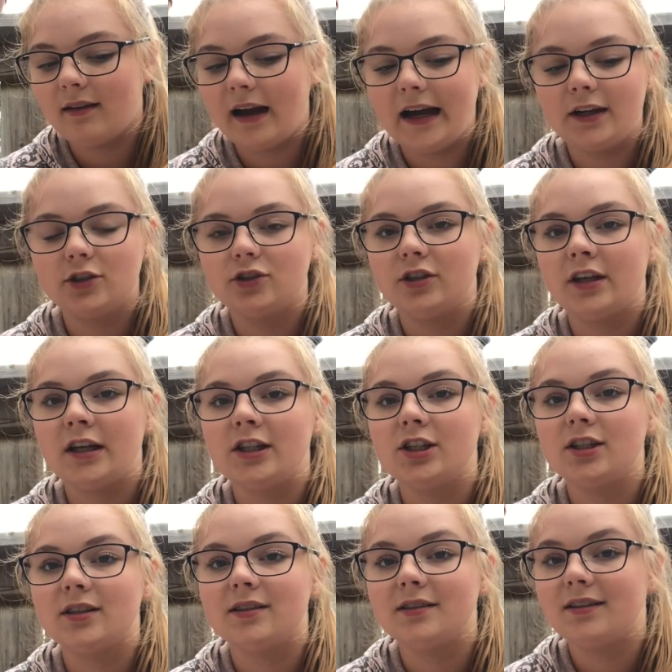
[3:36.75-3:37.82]

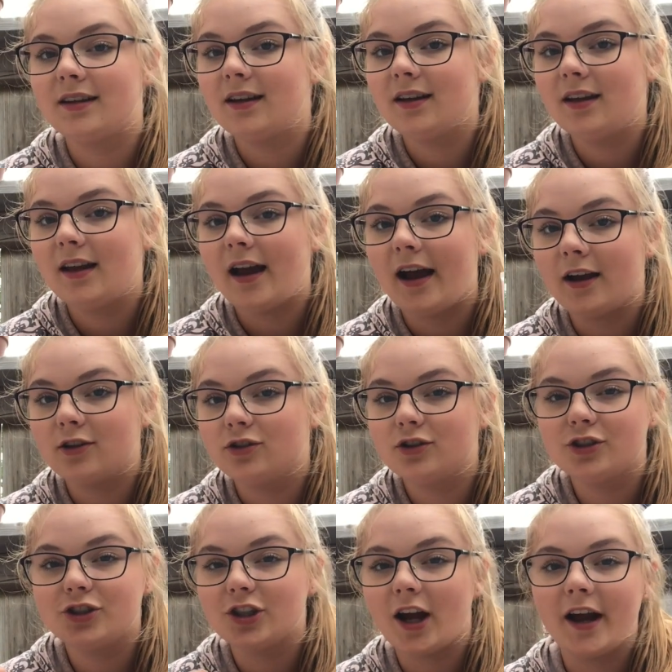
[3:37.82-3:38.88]

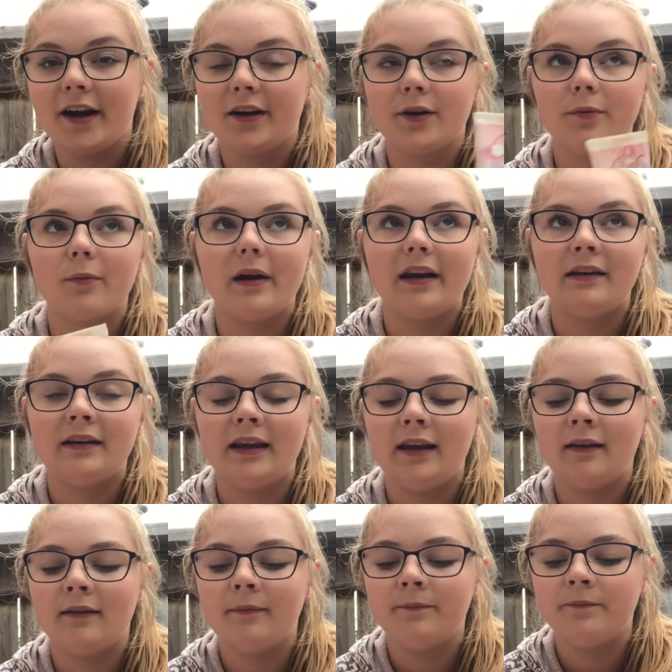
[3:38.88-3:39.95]
extra shine or
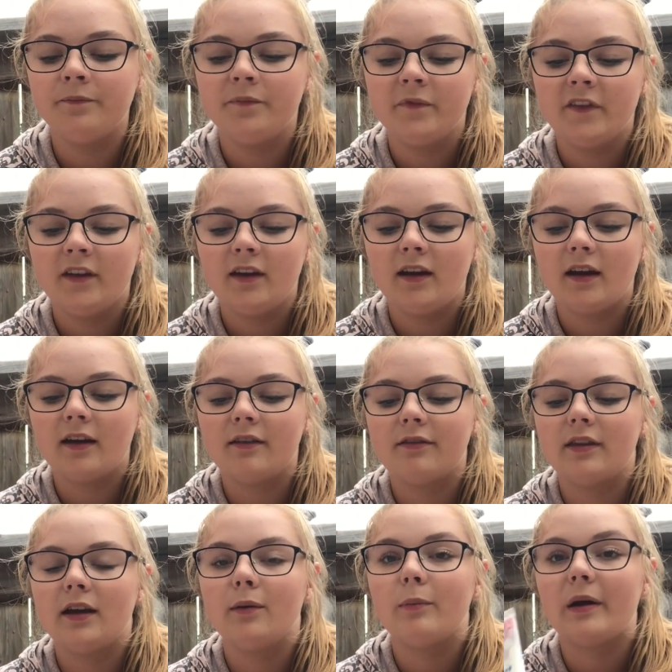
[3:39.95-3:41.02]
whitening kind of
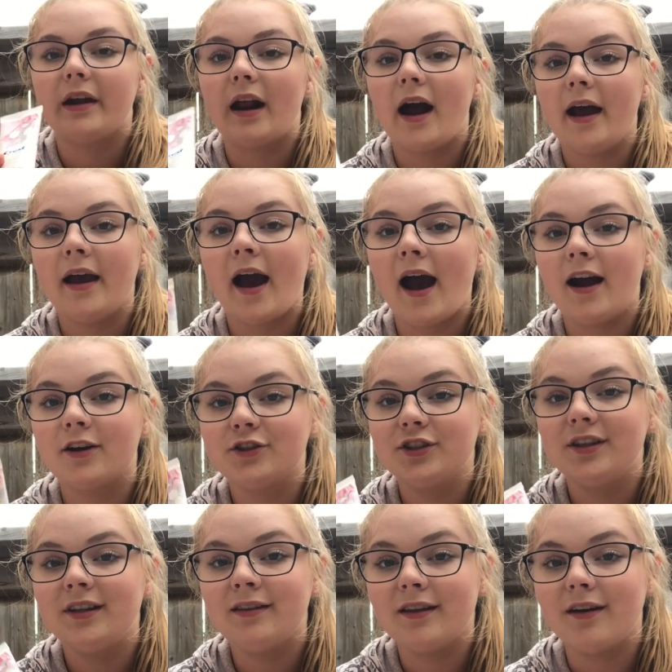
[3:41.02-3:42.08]
thing. But I
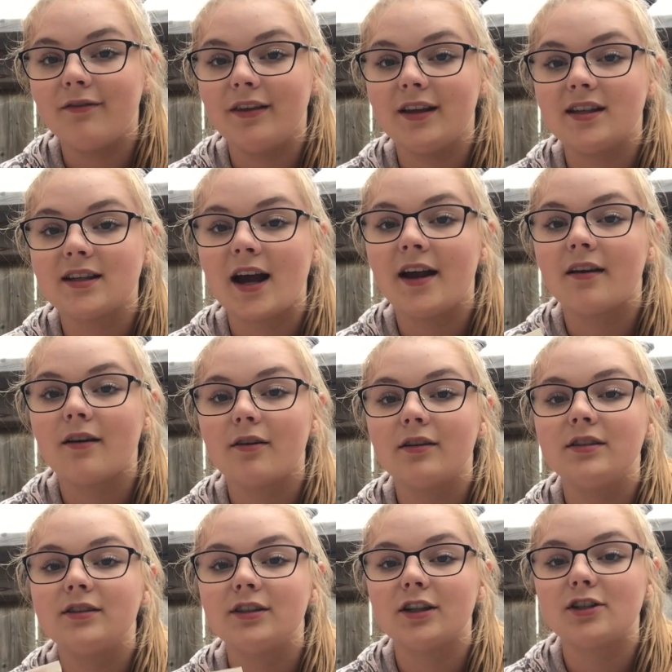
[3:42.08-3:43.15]
actually love this. I
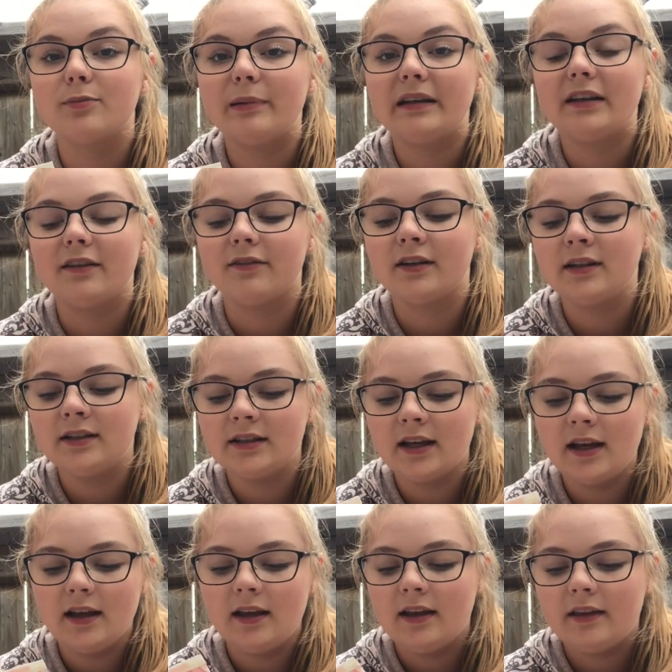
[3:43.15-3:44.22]
noticed such a big difference.
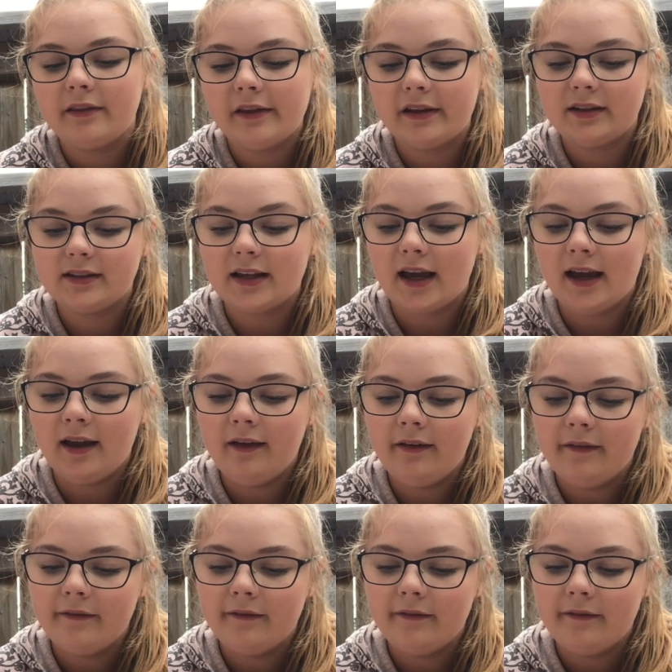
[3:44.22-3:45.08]
They say